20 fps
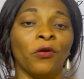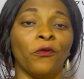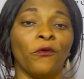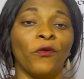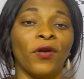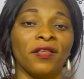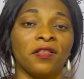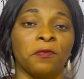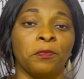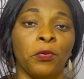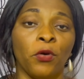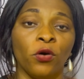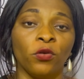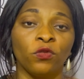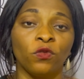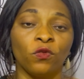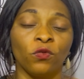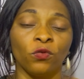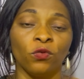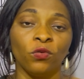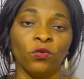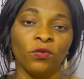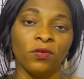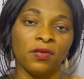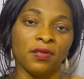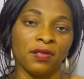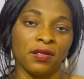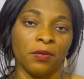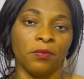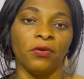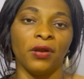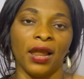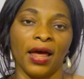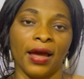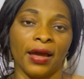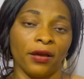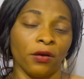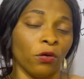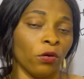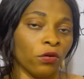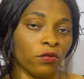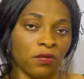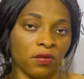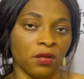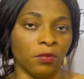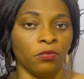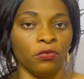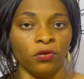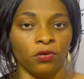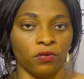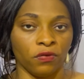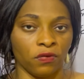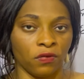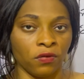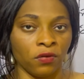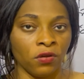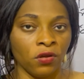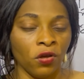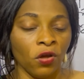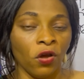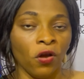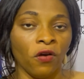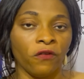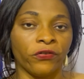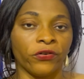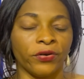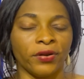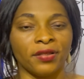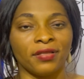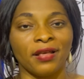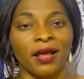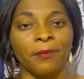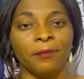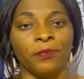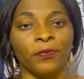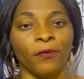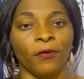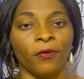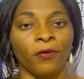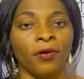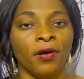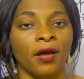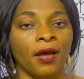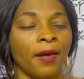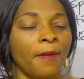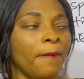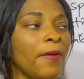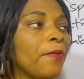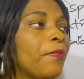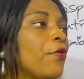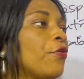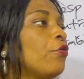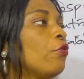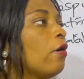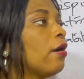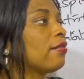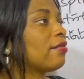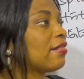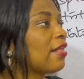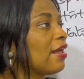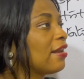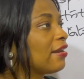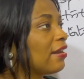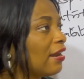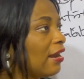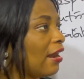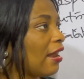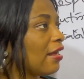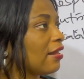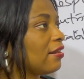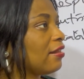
respond to stimuli or stimulus. For example, maybe you are standing like